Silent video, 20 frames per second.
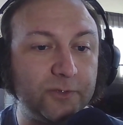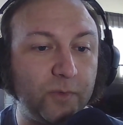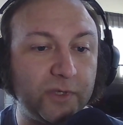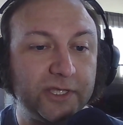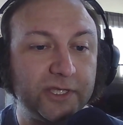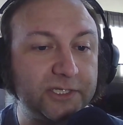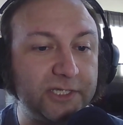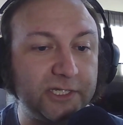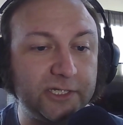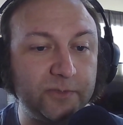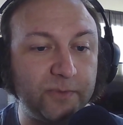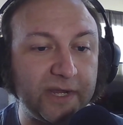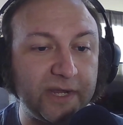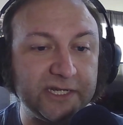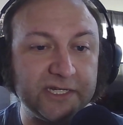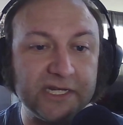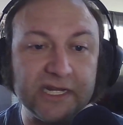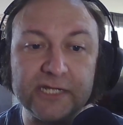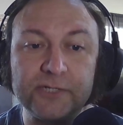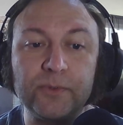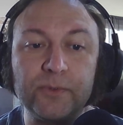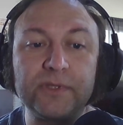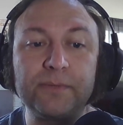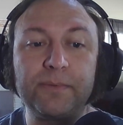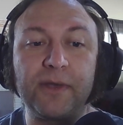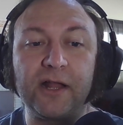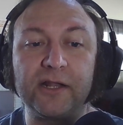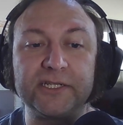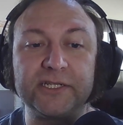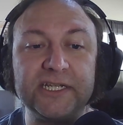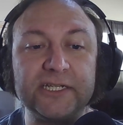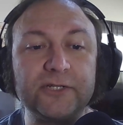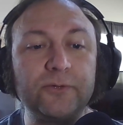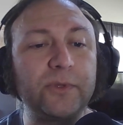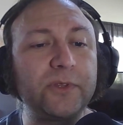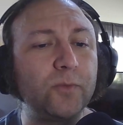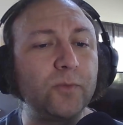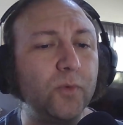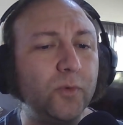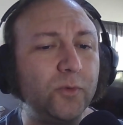what the situation is or what the policies or
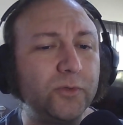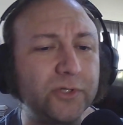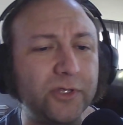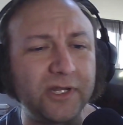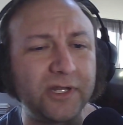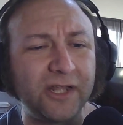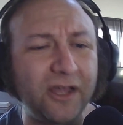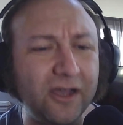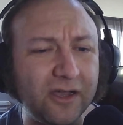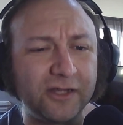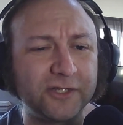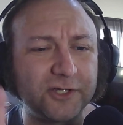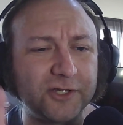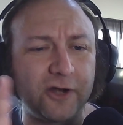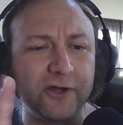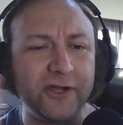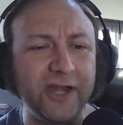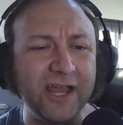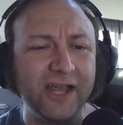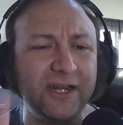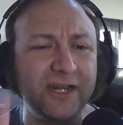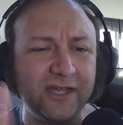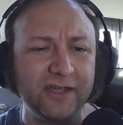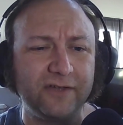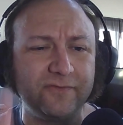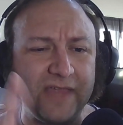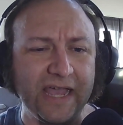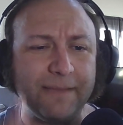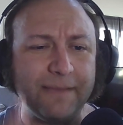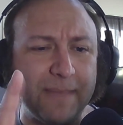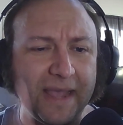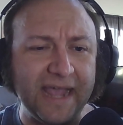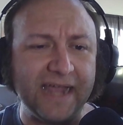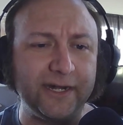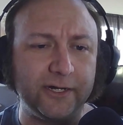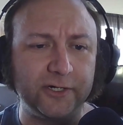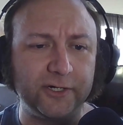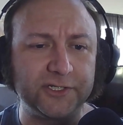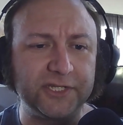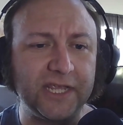what the rules or the laws are. None of that
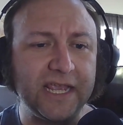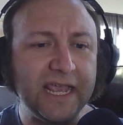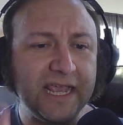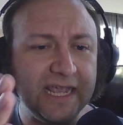matters.